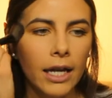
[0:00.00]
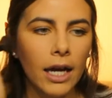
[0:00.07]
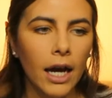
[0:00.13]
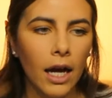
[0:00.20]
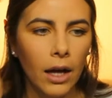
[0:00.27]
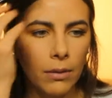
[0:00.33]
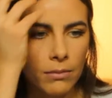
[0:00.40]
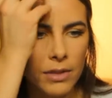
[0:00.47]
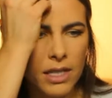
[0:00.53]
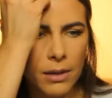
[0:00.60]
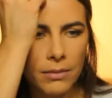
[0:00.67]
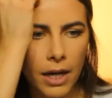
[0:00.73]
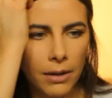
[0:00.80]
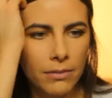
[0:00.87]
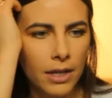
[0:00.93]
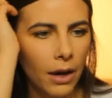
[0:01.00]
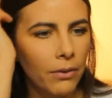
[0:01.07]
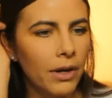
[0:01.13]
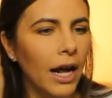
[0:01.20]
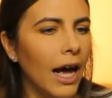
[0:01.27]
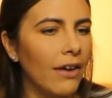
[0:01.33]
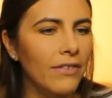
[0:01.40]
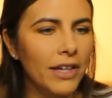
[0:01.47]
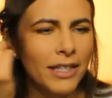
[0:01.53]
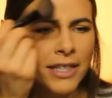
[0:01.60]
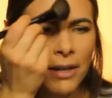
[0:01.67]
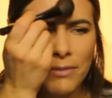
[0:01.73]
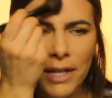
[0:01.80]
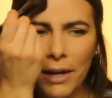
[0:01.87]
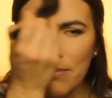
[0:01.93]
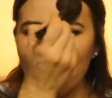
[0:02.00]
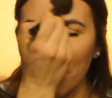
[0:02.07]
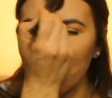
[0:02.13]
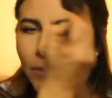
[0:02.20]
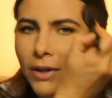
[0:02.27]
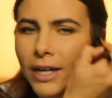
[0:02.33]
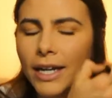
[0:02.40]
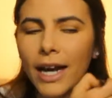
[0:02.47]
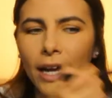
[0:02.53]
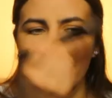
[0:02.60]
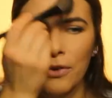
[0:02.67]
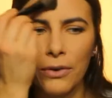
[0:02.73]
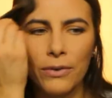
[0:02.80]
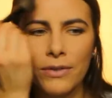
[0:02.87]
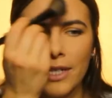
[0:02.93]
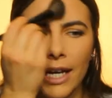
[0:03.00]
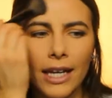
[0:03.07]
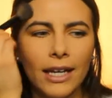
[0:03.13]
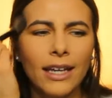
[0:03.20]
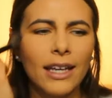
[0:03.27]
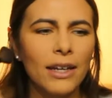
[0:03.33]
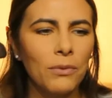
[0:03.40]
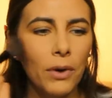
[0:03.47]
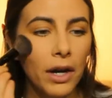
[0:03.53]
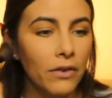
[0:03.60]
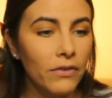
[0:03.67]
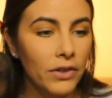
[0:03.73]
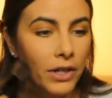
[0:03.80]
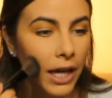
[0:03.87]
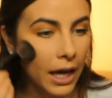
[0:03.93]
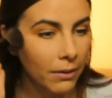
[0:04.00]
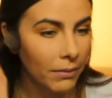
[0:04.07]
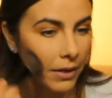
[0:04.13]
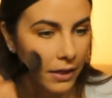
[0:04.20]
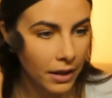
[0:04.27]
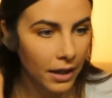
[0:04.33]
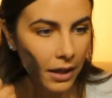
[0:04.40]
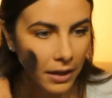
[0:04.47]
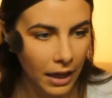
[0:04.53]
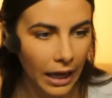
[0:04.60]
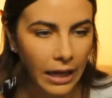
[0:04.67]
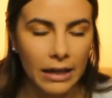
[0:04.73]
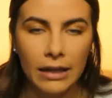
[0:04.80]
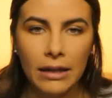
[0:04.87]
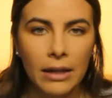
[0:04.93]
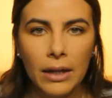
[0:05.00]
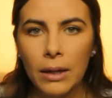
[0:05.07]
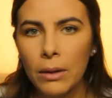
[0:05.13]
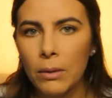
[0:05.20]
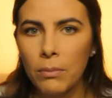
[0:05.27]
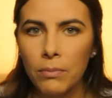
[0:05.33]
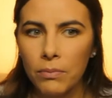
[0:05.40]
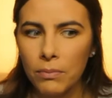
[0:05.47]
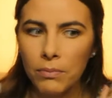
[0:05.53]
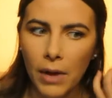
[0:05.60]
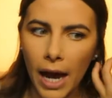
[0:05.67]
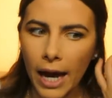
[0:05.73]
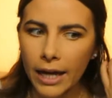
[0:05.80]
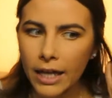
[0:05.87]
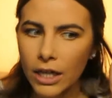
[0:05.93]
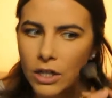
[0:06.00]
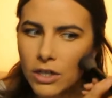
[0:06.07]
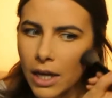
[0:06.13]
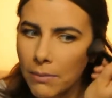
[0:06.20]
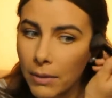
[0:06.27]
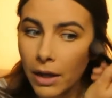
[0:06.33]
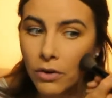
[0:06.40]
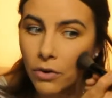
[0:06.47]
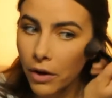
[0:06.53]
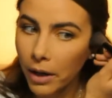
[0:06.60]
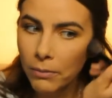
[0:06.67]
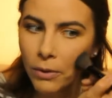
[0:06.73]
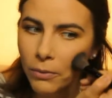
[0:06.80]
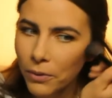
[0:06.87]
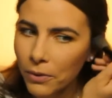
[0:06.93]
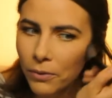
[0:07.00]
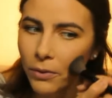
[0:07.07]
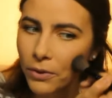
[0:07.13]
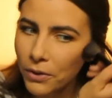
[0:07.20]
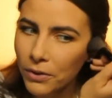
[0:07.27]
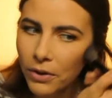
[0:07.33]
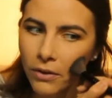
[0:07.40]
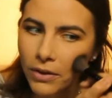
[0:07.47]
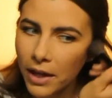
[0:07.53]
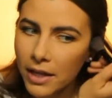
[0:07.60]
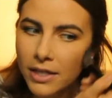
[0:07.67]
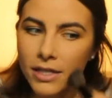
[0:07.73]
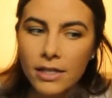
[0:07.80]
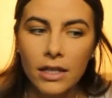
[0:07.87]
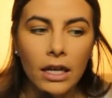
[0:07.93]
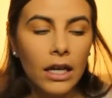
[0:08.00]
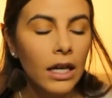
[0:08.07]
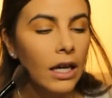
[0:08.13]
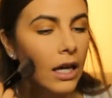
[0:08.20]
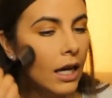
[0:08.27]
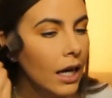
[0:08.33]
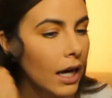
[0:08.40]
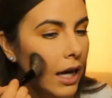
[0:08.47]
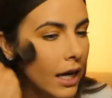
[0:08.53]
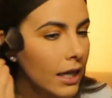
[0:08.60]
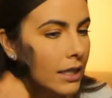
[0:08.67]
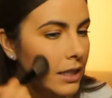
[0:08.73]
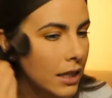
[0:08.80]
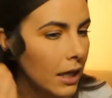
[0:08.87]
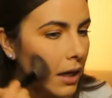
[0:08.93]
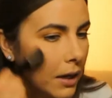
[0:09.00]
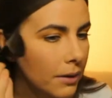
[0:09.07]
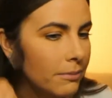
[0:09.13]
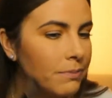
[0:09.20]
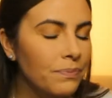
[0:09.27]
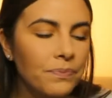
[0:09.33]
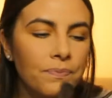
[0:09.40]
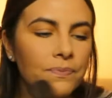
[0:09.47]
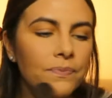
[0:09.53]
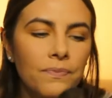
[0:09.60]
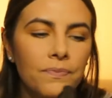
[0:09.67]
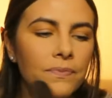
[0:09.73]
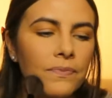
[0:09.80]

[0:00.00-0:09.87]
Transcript: and sometimes I would have it, sometimes I wouldn't. I don't know, it was like whatever came in the like package that my grandma would order, no less. And I